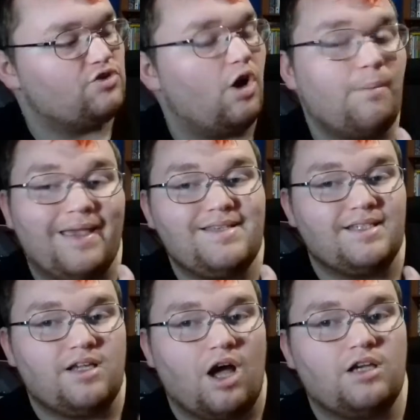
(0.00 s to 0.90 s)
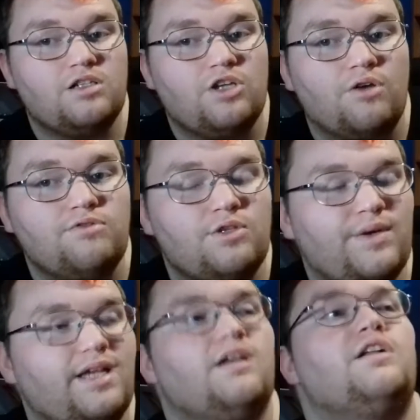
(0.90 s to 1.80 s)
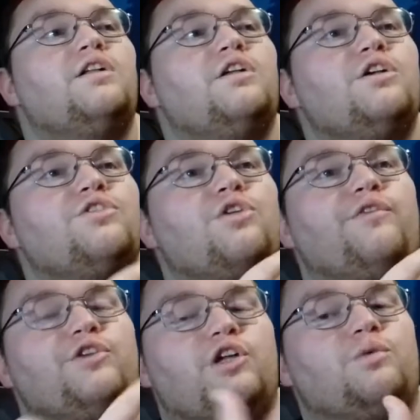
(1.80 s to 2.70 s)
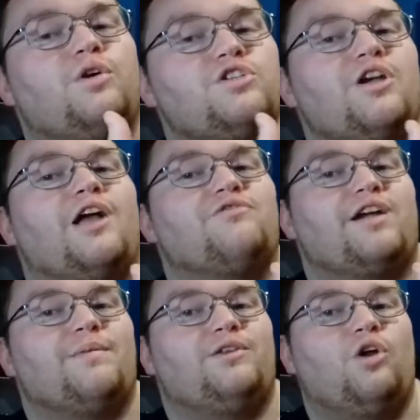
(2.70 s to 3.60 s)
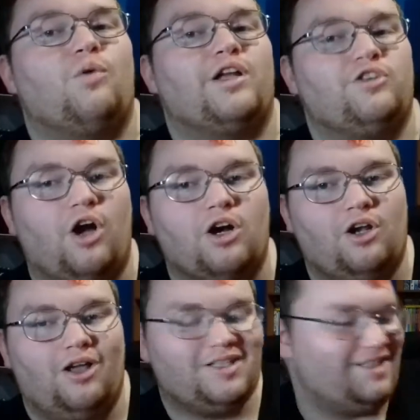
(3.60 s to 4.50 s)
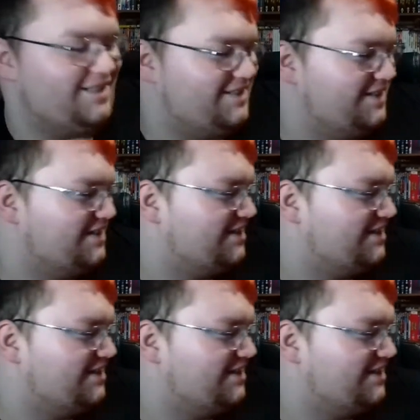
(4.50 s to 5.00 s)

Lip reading: got amazing colour tone to it. So if you're going to watch it, I'd recommend not wearing dark glasses.